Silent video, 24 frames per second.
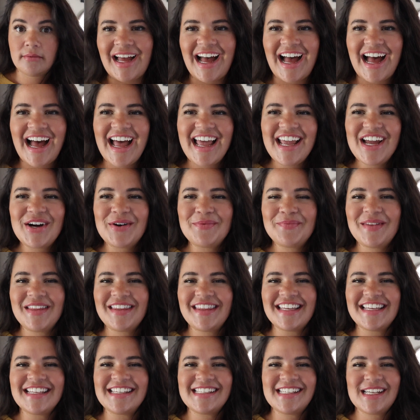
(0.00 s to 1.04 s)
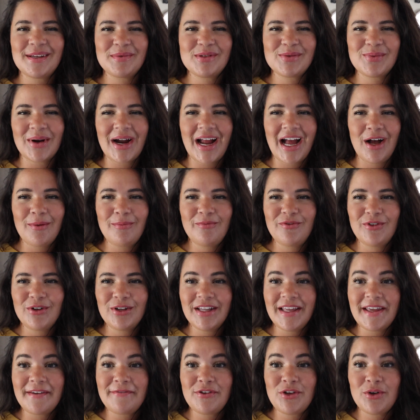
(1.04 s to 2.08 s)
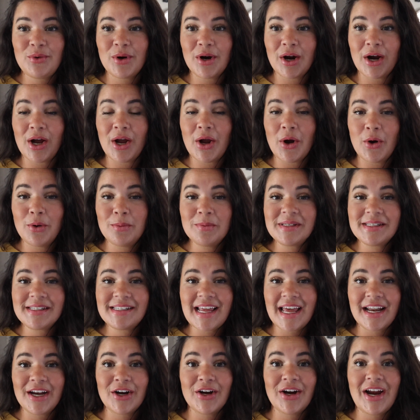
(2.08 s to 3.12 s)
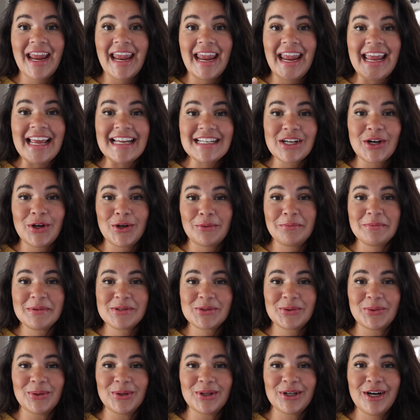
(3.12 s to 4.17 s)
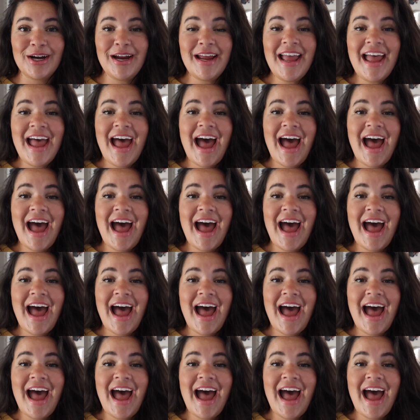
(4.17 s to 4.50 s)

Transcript: I hope that these tips were helpful. If you are a homesteader and a homeschooler,